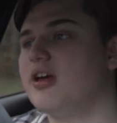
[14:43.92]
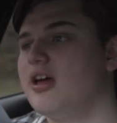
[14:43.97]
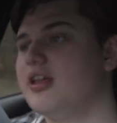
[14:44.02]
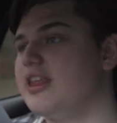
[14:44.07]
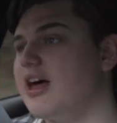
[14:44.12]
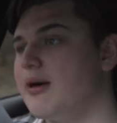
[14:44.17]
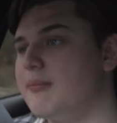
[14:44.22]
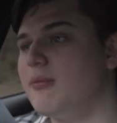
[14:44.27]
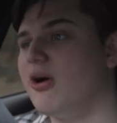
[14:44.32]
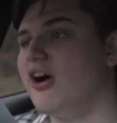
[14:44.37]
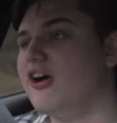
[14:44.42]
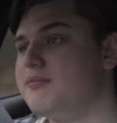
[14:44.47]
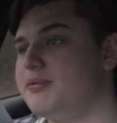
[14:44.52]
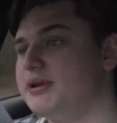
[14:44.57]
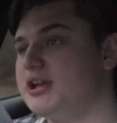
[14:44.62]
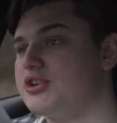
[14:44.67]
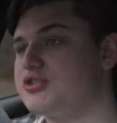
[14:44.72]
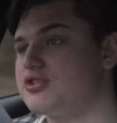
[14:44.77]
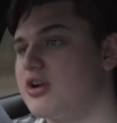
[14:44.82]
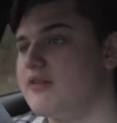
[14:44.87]
That might have
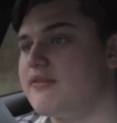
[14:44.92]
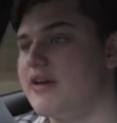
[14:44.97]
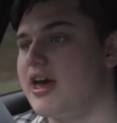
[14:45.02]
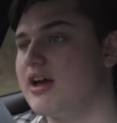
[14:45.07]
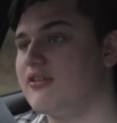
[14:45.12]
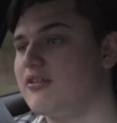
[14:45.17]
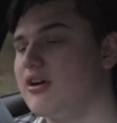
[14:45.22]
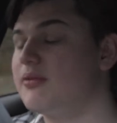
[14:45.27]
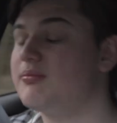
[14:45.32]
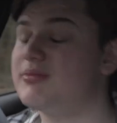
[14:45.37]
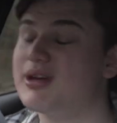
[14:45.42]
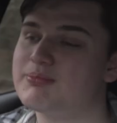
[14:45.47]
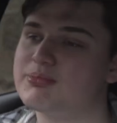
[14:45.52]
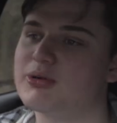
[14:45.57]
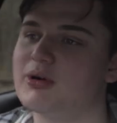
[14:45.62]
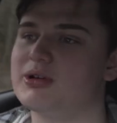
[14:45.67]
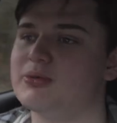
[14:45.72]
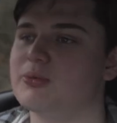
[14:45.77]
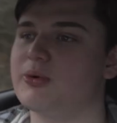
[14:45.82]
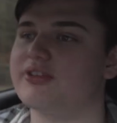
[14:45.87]
been a driver error. It
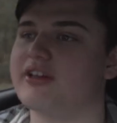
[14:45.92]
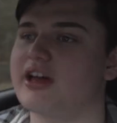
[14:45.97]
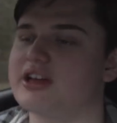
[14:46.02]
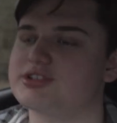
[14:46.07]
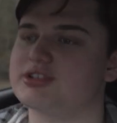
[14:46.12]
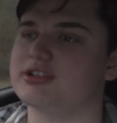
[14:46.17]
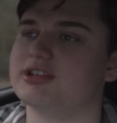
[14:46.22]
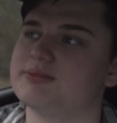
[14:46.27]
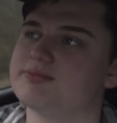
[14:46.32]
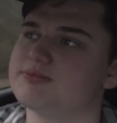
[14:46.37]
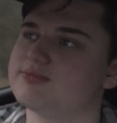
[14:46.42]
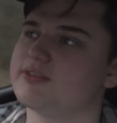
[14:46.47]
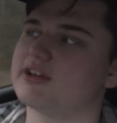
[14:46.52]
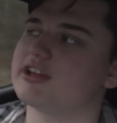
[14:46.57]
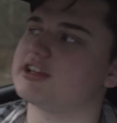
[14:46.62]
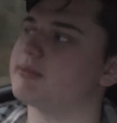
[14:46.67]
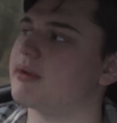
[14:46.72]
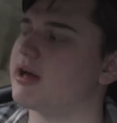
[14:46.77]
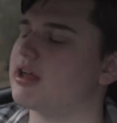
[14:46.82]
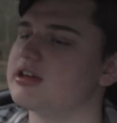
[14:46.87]
probably was, actually,
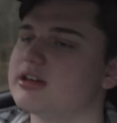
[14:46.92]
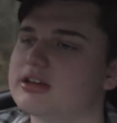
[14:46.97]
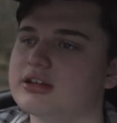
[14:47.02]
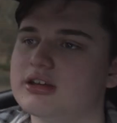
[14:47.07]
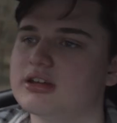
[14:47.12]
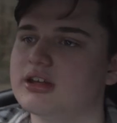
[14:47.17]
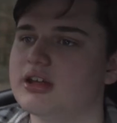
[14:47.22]
thinking about it.